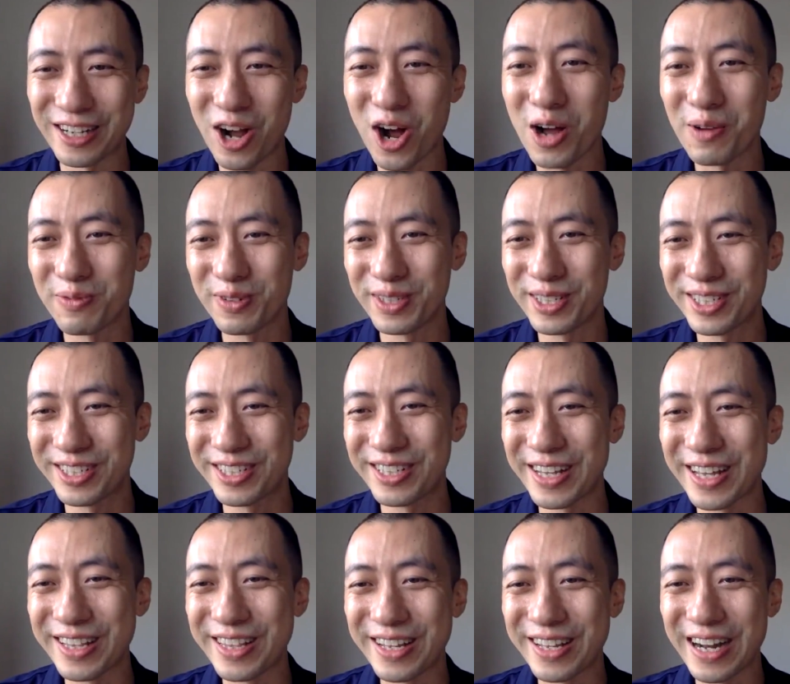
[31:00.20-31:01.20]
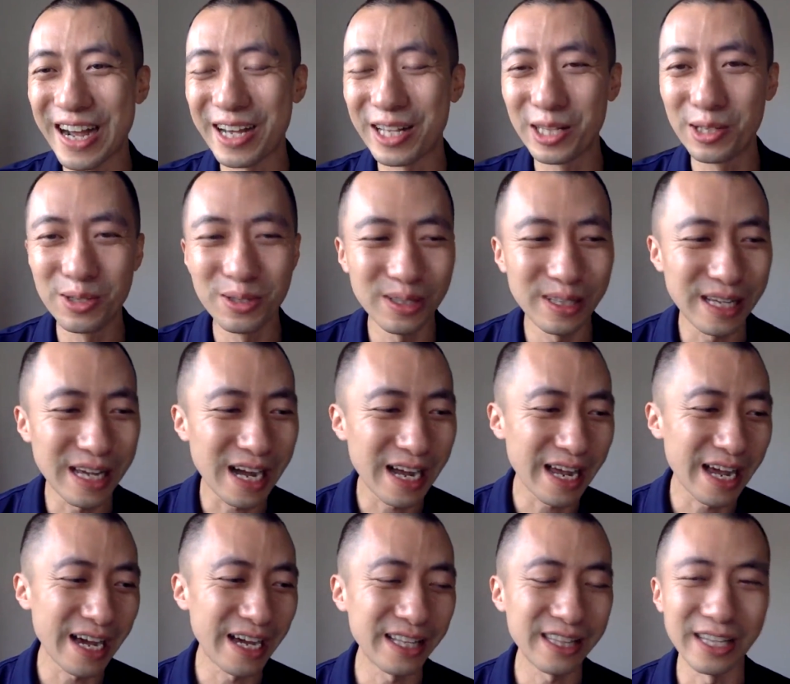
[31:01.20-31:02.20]
office. And then I
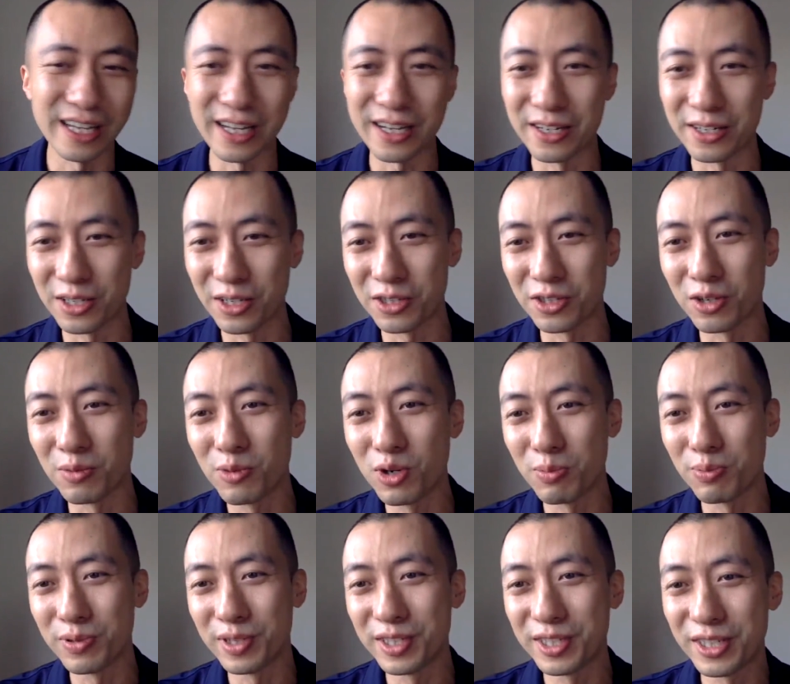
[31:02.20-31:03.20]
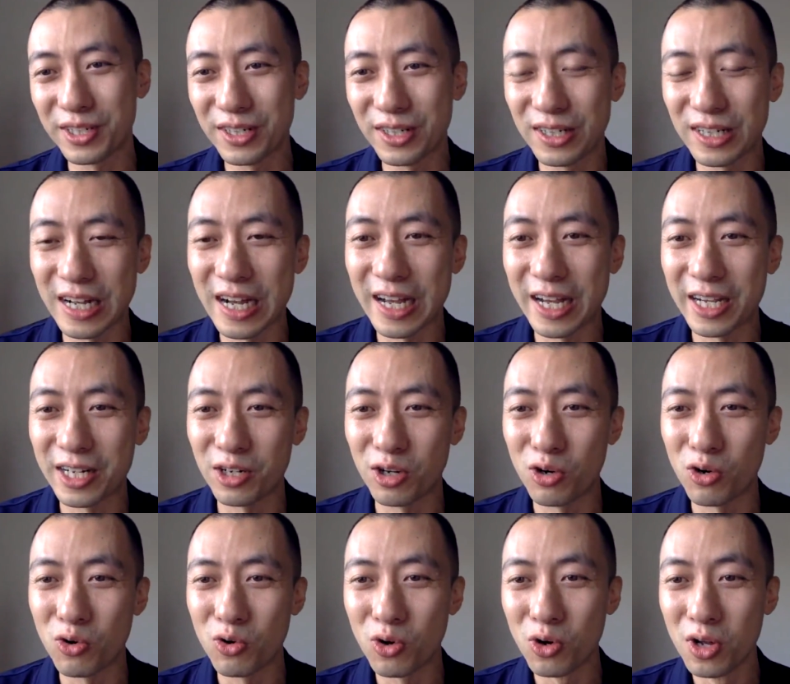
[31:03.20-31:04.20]
had like a thermal printer, and I had a
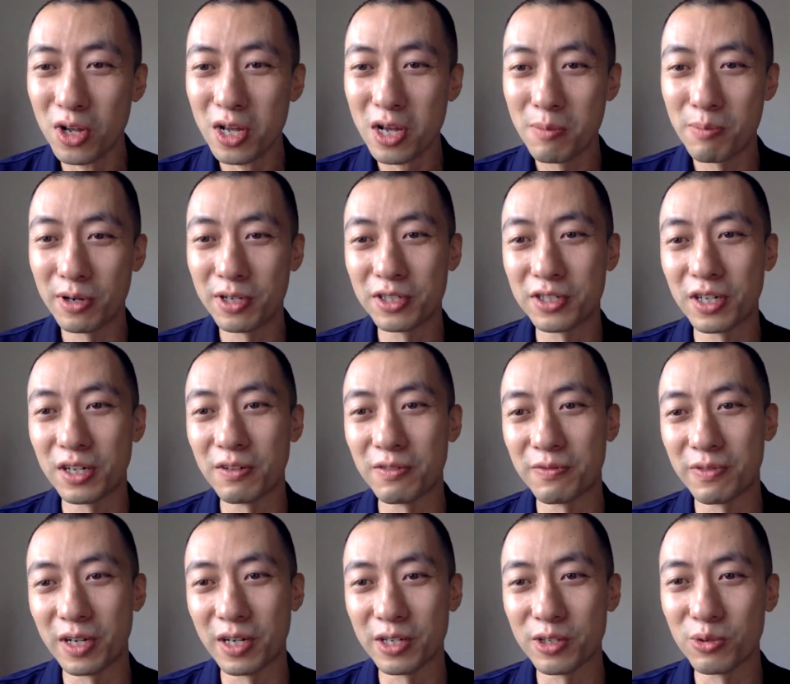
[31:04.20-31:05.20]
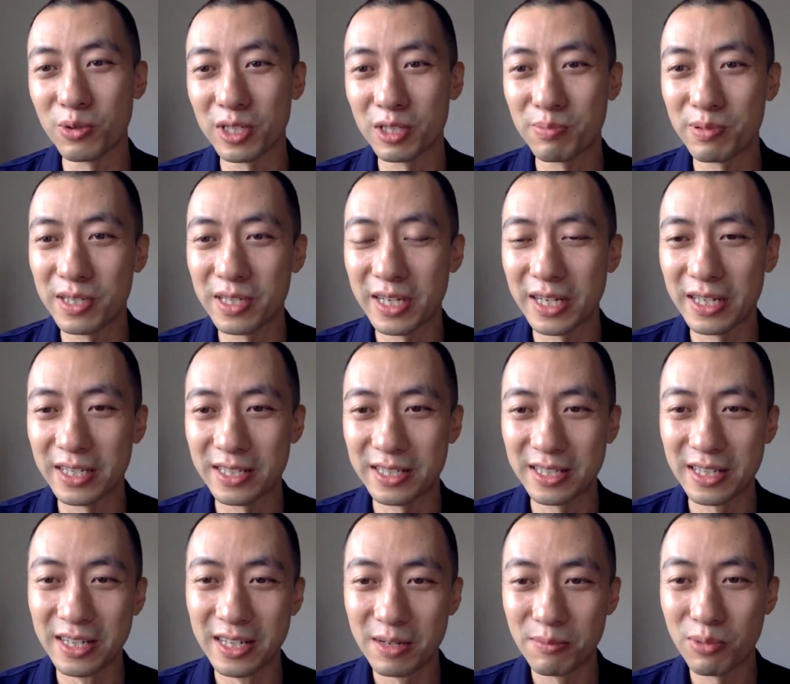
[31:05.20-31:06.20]
whole bunch of USPS
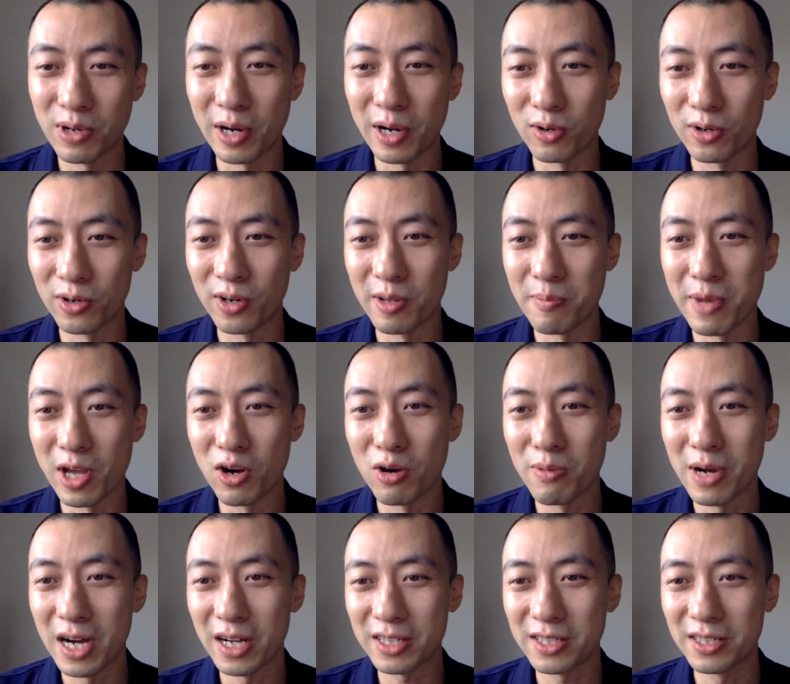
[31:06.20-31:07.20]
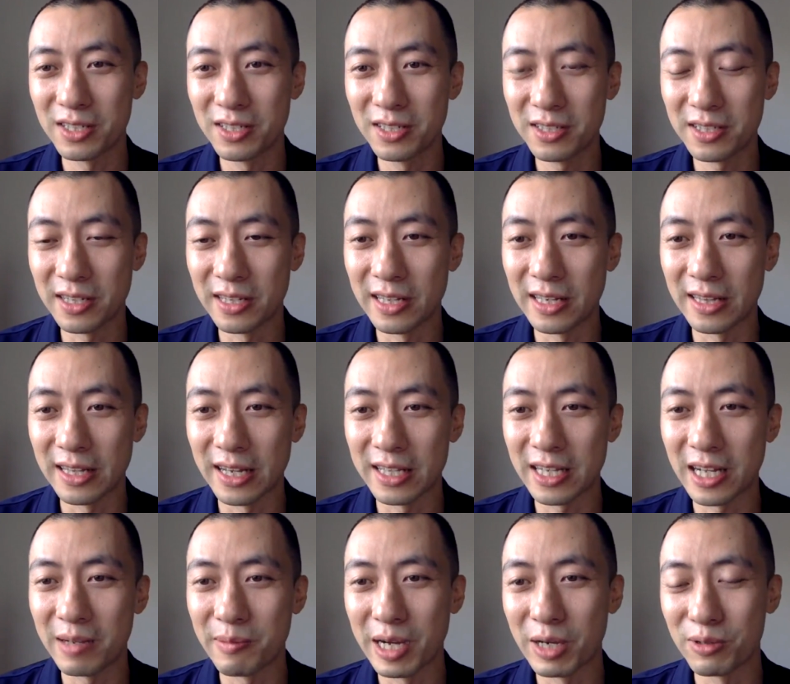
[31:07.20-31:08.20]
priority mailboxes. And at that
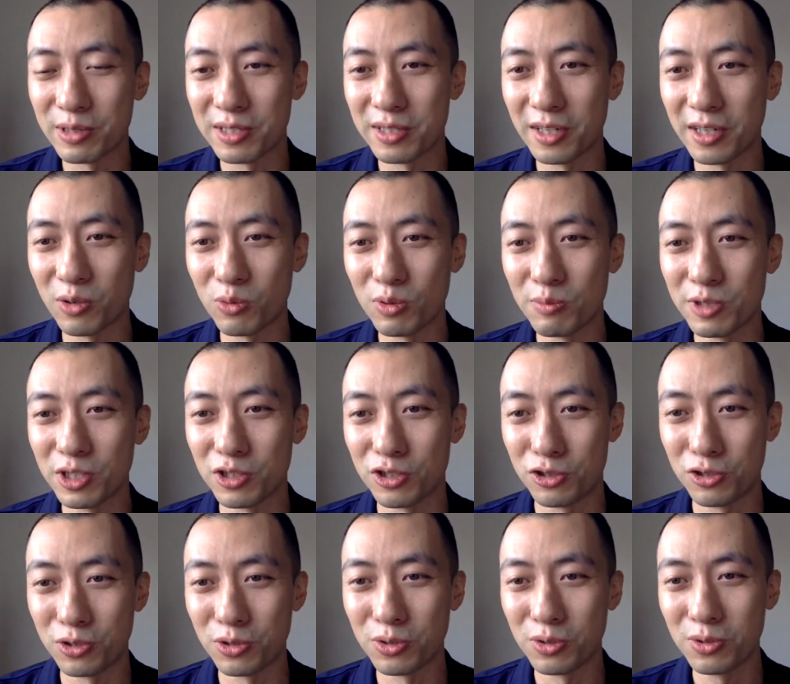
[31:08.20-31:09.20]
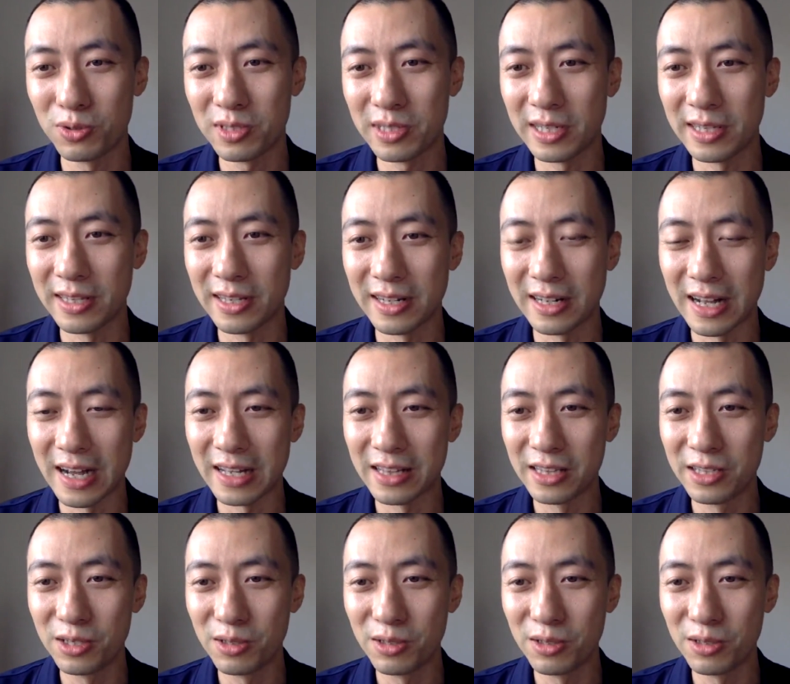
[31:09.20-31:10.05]
time, I was selling women's shoes. And then I